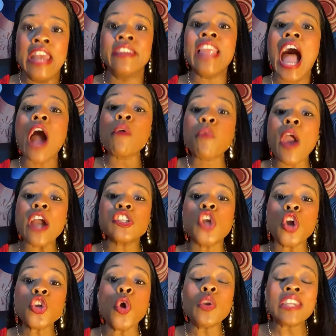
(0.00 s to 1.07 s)
Now, where
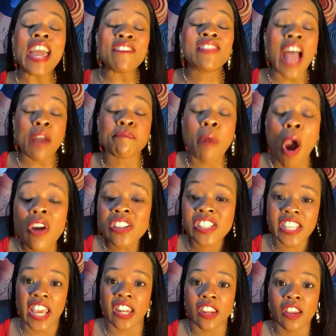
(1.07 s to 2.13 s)
do you live that
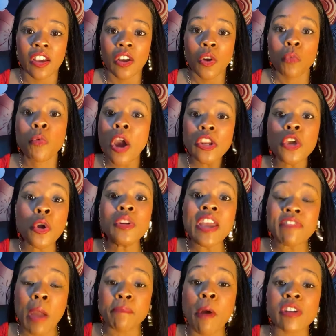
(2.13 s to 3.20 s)
person? Where do you
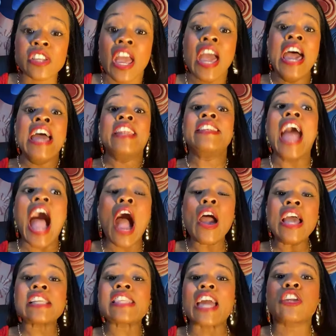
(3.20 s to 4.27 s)
leave that person? Now
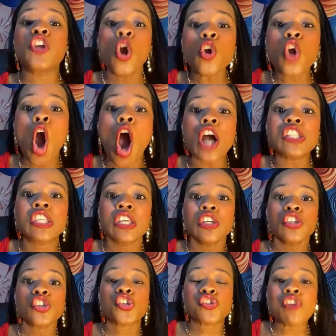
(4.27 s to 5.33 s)
it's like you cause
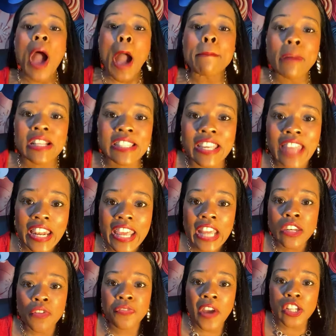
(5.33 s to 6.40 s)
trauma to that
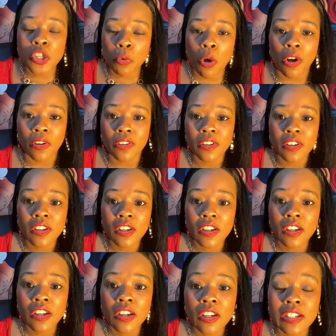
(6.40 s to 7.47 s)
individual.
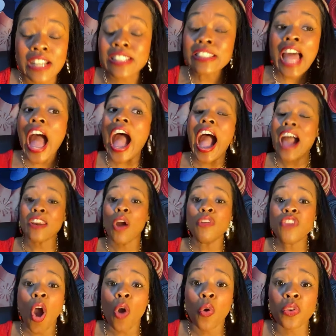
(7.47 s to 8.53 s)
Because now I
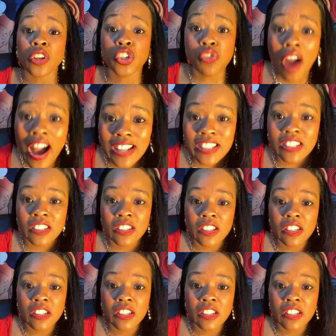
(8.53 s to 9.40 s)
don't know who to trust.